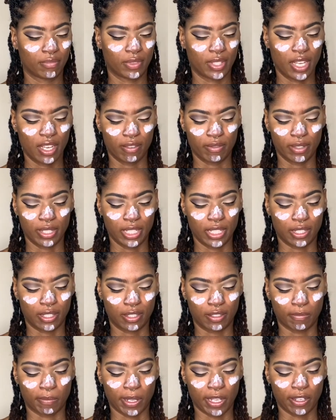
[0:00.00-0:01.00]
Not really a
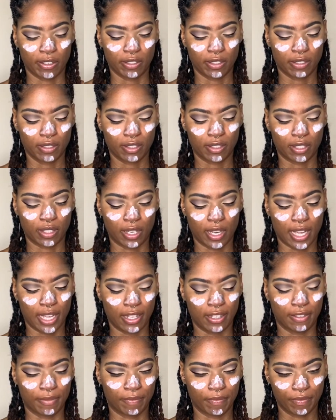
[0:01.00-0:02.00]
smell, it's a
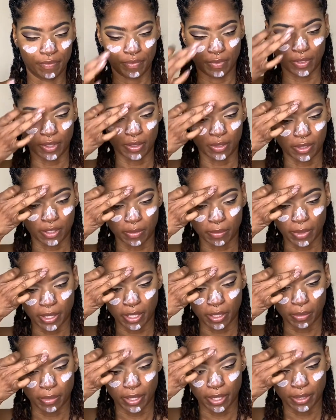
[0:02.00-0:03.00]
slight little
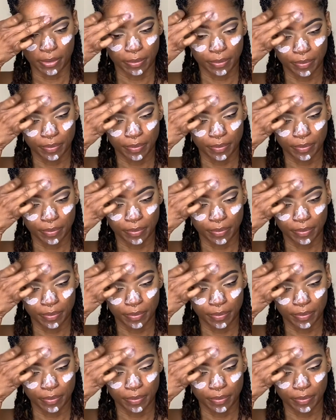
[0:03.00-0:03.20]
smell, but